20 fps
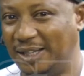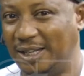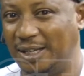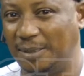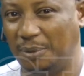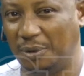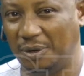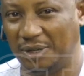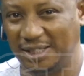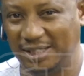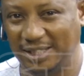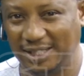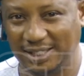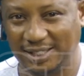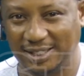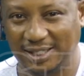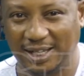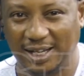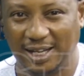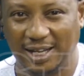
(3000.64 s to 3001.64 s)
Daily
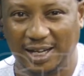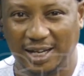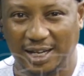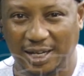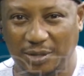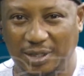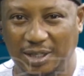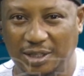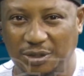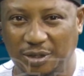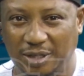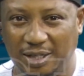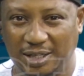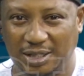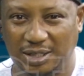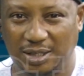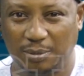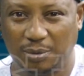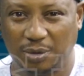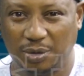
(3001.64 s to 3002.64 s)
Politics. You can join
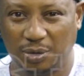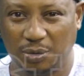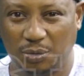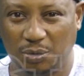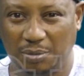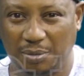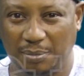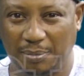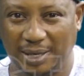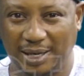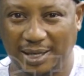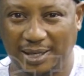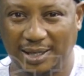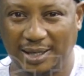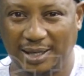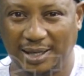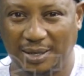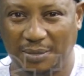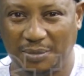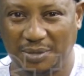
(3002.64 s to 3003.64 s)
us tomorrow. We'll be back
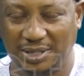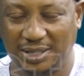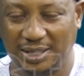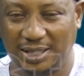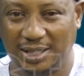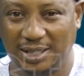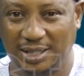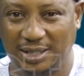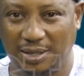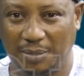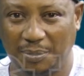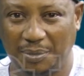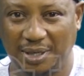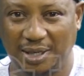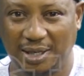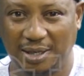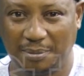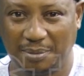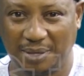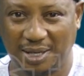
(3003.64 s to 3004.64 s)
uh, with another
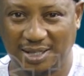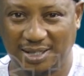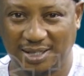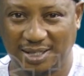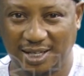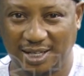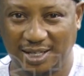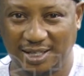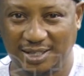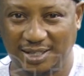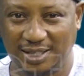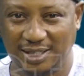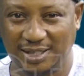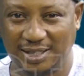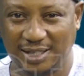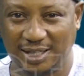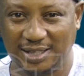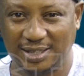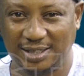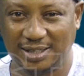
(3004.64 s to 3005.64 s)
topic and personalities.
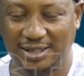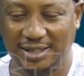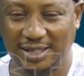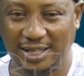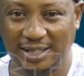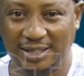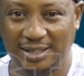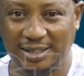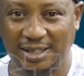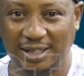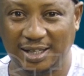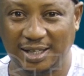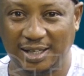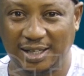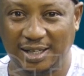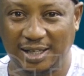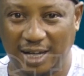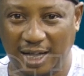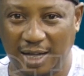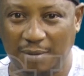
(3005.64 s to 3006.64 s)
Until then,
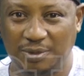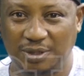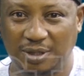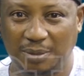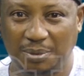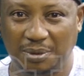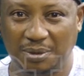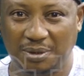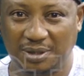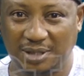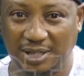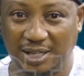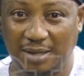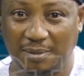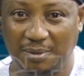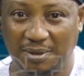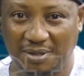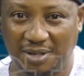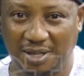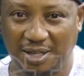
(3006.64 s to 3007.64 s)
I'm Shafiu
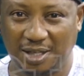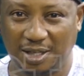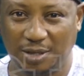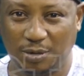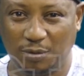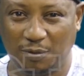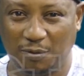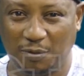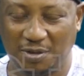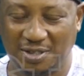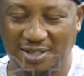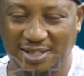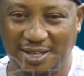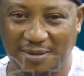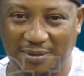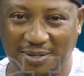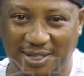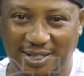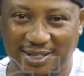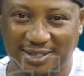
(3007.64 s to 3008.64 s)
Salama, thanking you for
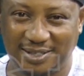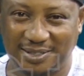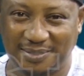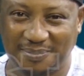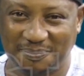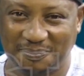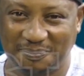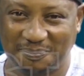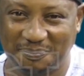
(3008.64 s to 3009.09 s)
staying with us.